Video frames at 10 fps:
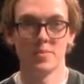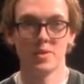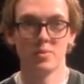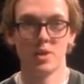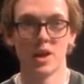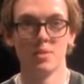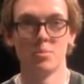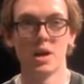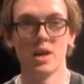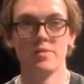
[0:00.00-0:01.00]
When I
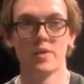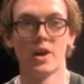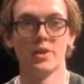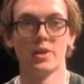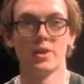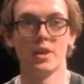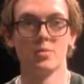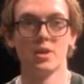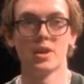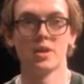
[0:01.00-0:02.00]
buy vinyl, I'm
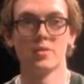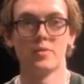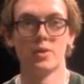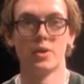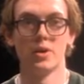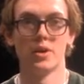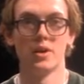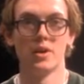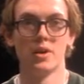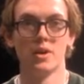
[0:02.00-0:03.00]
looking for